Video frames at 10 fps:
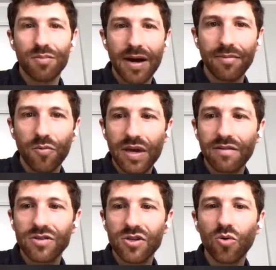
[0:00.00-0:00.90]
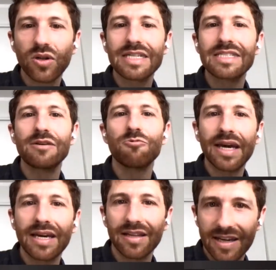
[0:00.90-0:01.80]
this is the problem we have
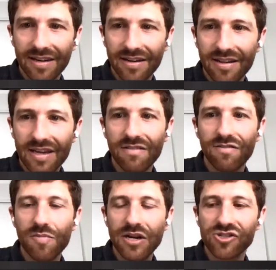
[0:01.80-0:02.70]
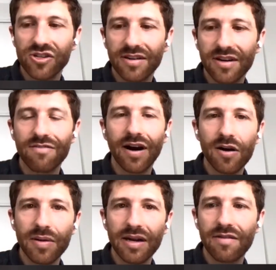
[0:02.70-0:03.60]
totally deregulated the
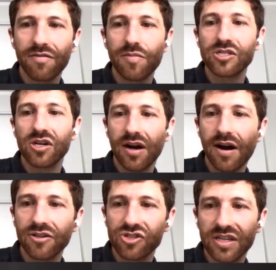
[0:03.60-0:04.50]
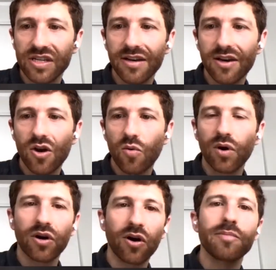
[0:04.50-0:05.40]
information environment and information
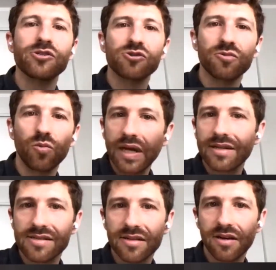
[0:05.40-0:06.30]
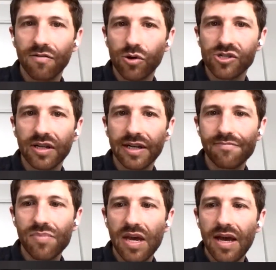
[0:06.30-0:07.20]
ecology where garbage wins
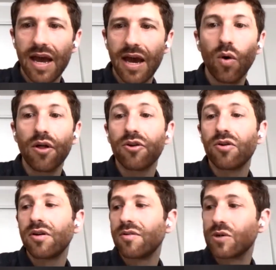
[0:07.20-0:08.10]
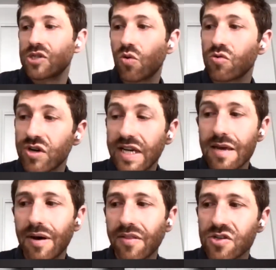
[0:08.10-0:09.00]
unfortunately and while there are what's so
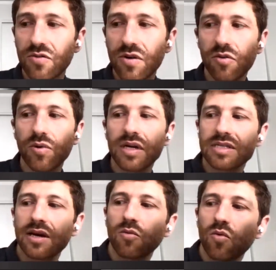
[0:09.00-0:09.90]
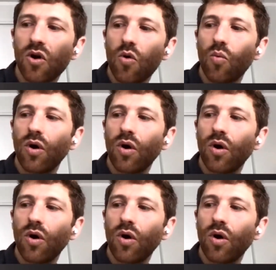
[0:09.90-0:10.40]
tricky about this for everyone is that while